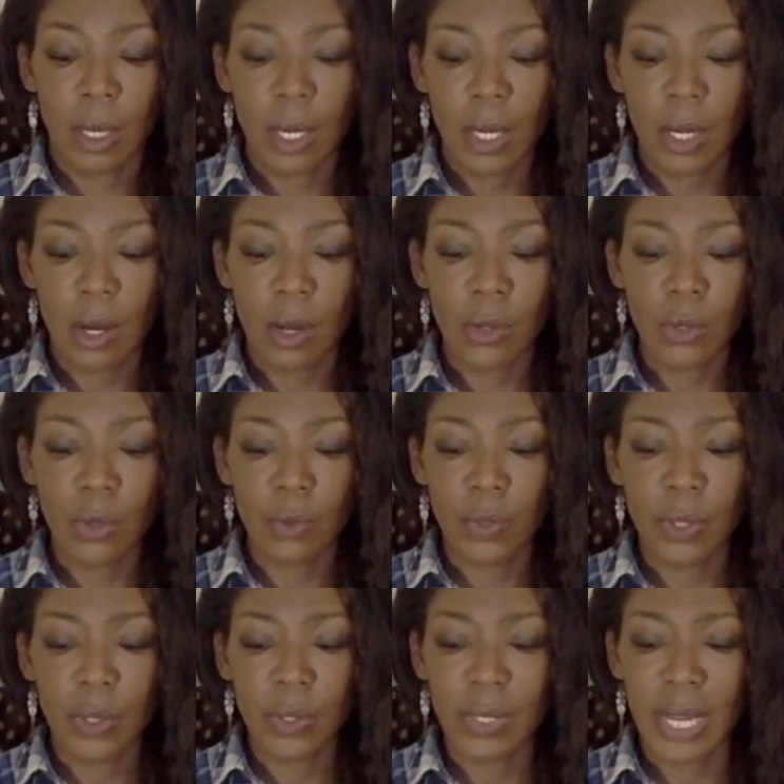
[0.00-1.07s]
It also
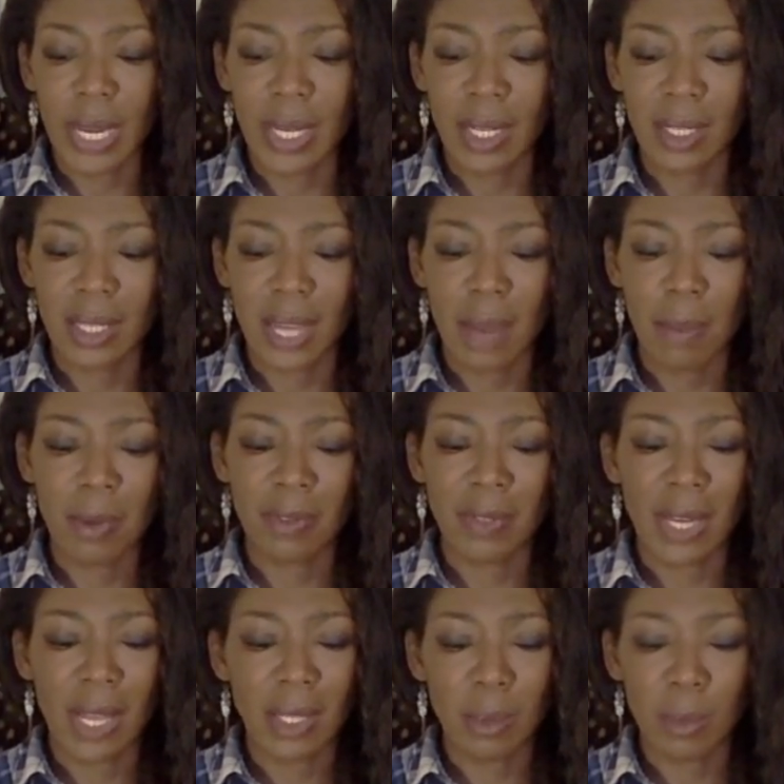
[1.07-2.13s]
feels like a type of
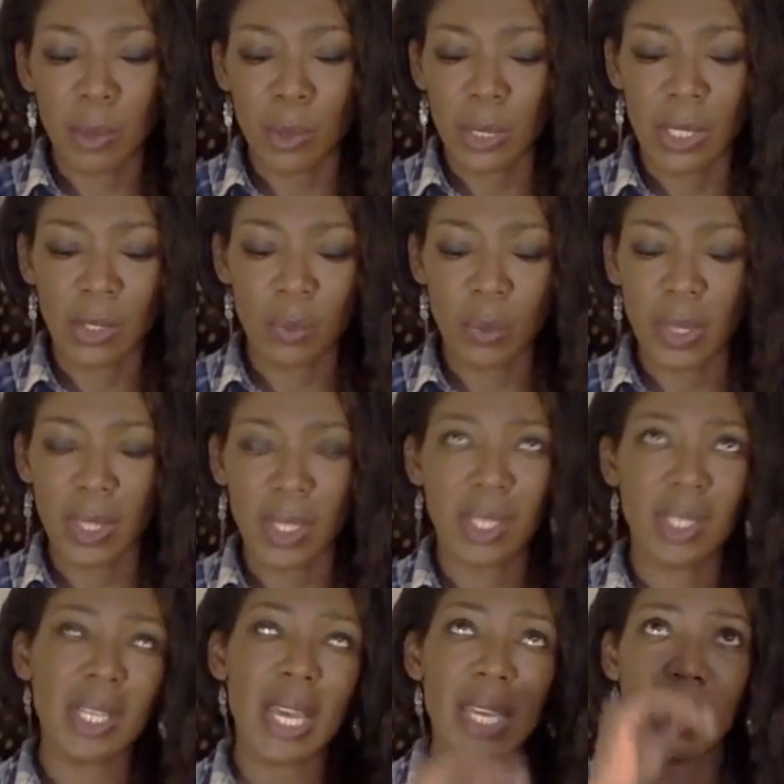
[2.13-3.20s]
gullibleness with
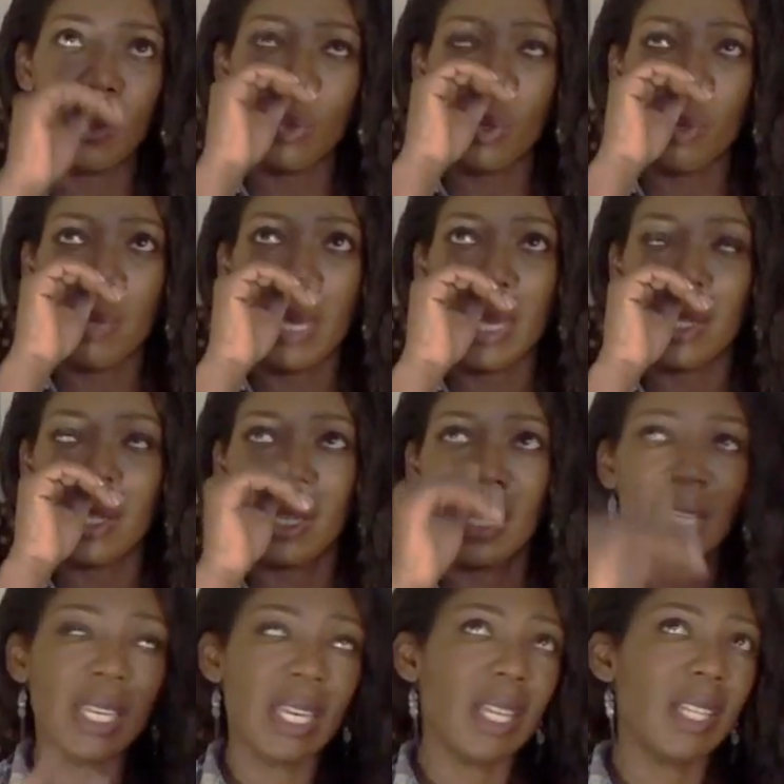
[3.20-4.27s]
this, like you were made,
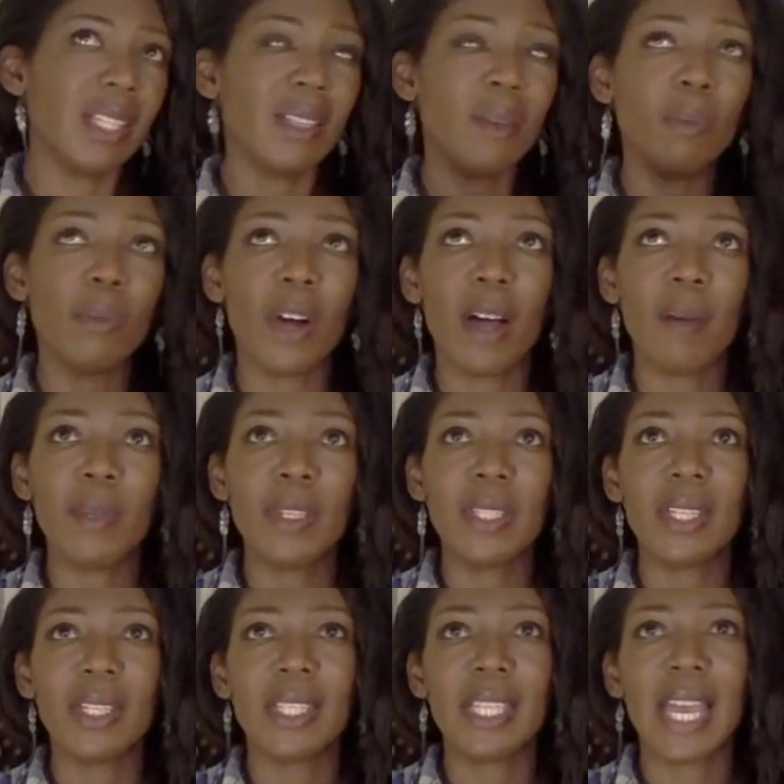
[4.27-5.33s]
again, some
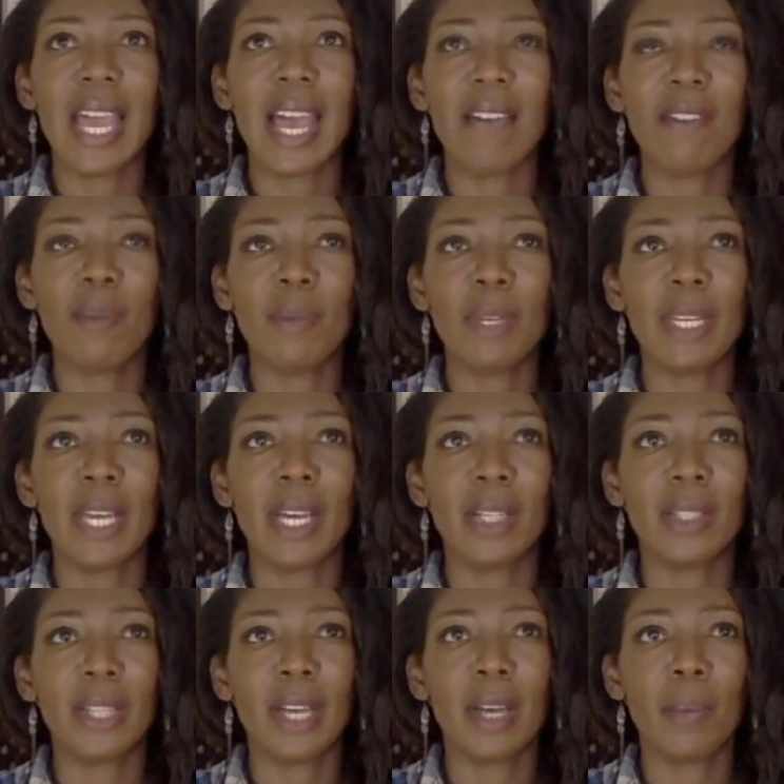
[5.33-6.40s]
promises that haven't been
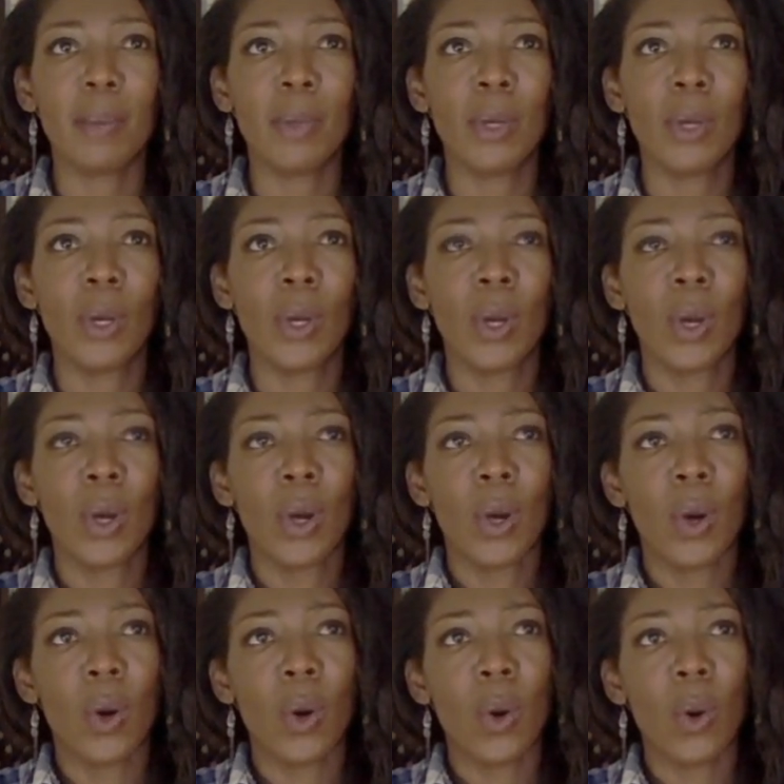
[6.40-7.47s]
held up,
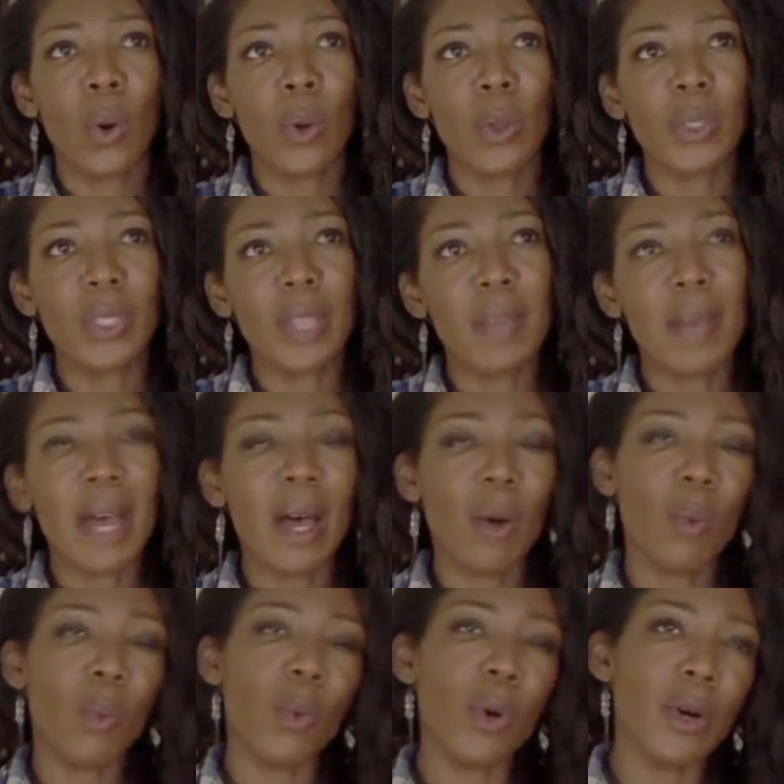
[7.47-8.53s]
or somehow
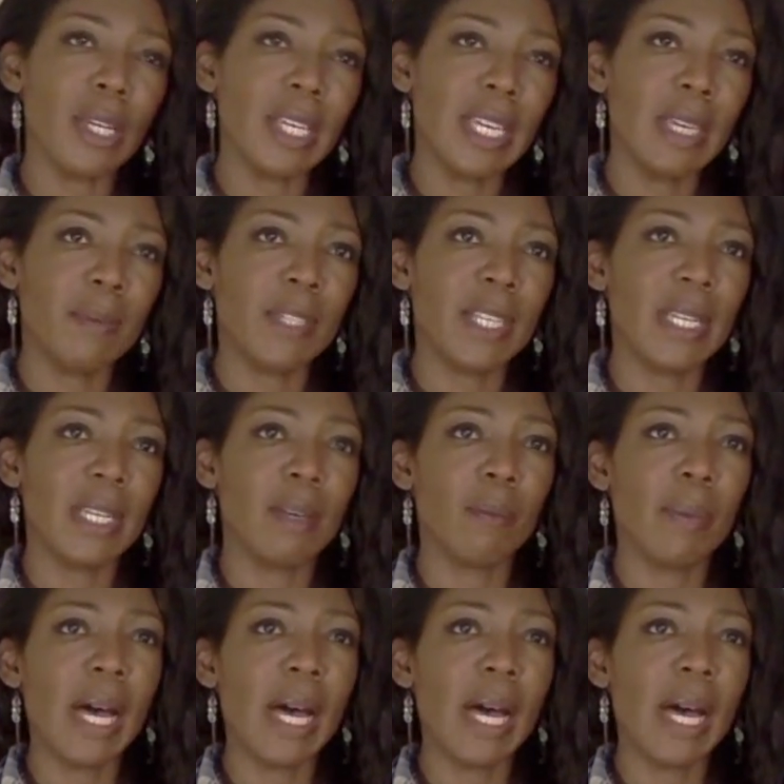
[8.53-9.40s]
work keeps getting